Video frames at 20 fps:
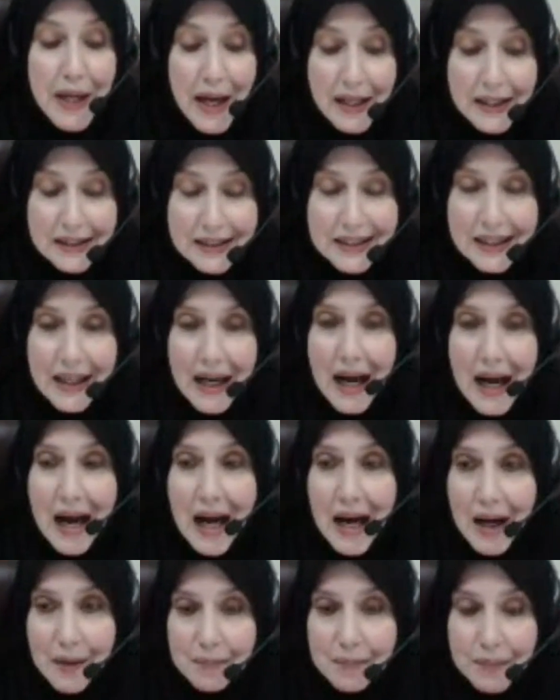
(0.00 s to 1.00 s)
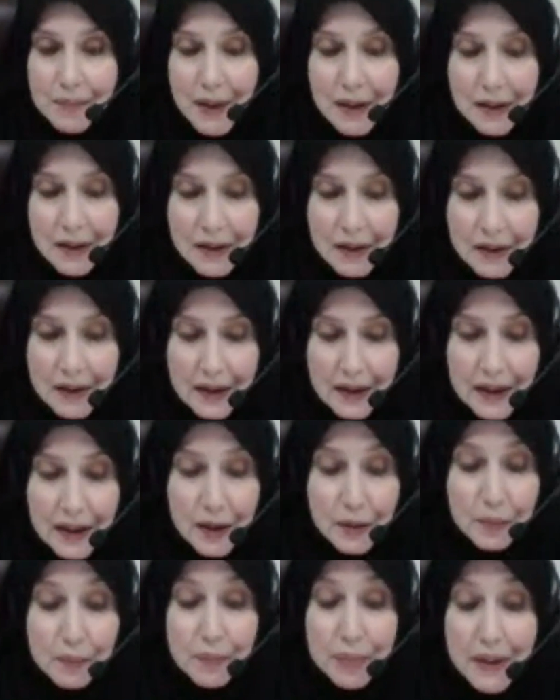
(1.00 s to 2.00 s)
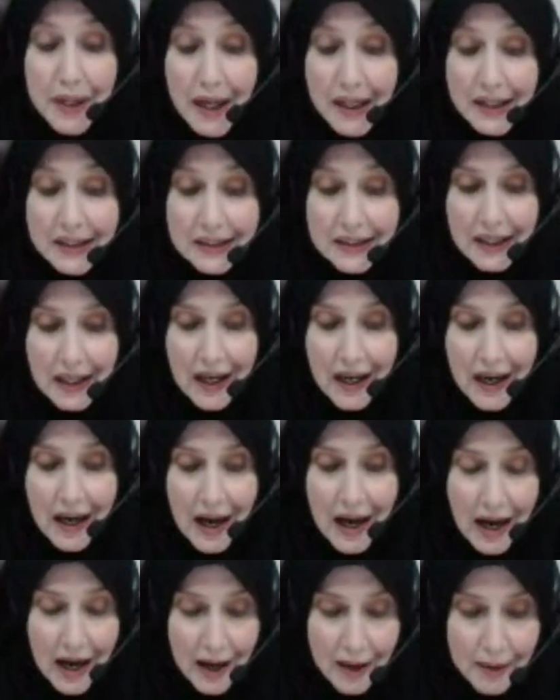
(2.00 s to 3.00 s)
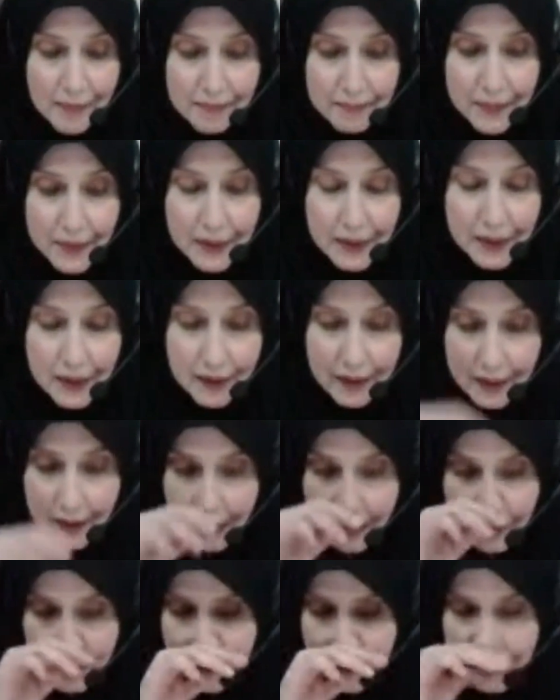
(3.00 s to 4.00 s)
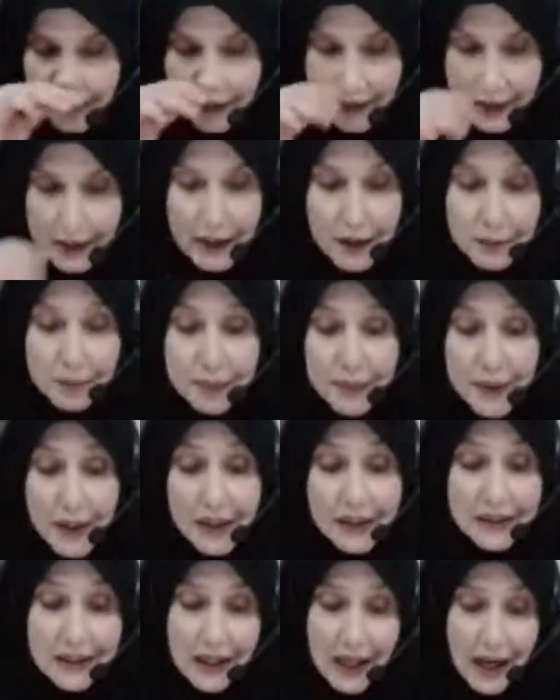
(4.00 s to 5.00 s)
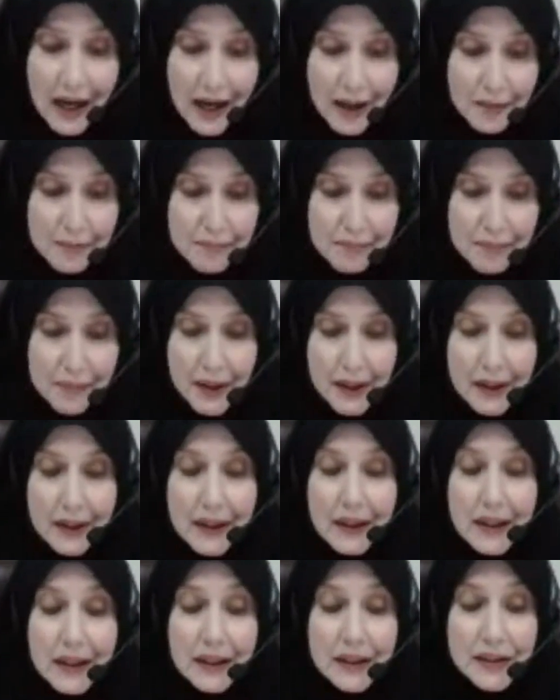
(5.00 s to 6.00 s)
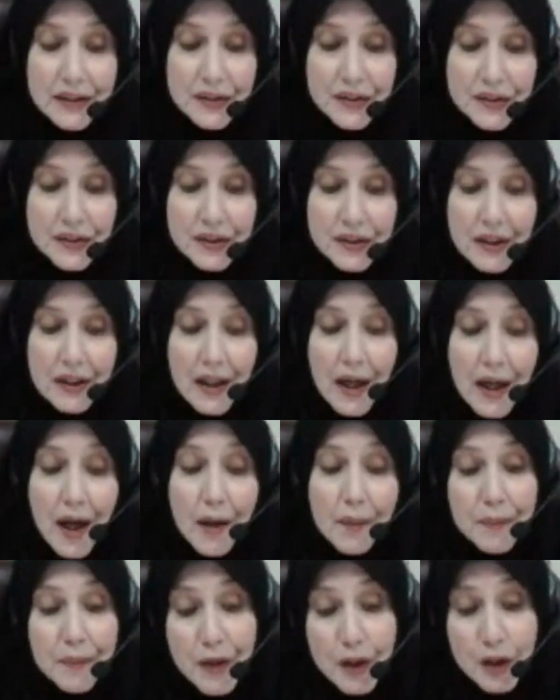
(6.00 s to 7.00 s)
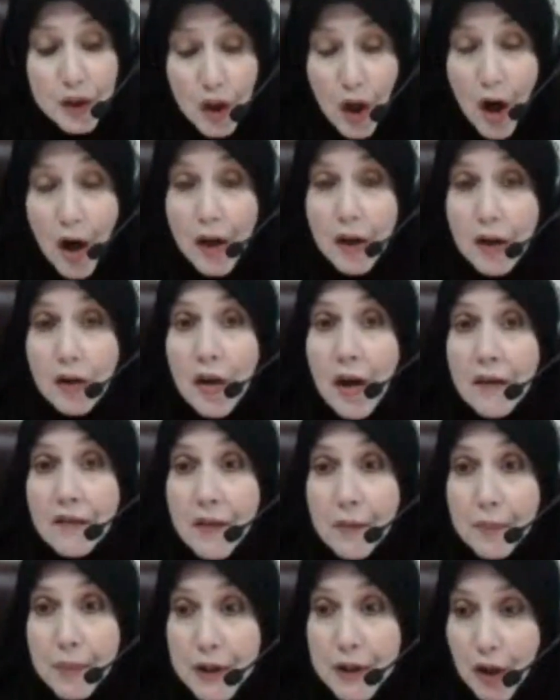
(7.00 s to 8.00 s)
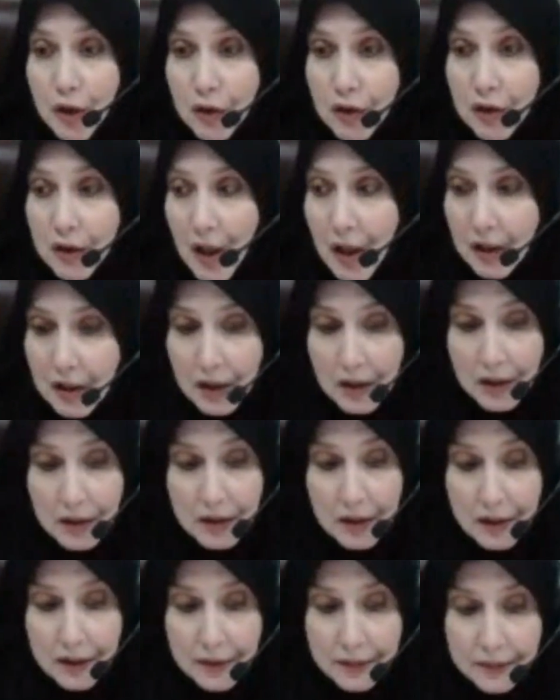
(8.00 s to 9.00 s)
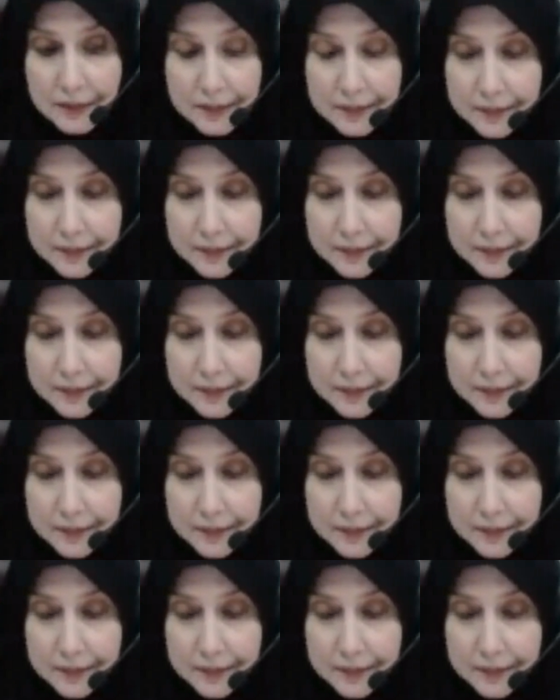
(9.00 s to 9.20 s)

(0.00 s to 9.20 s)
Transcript: Ibnet Am. Ibnet Am. Ibnet Am is the daughter of a paternal uncle.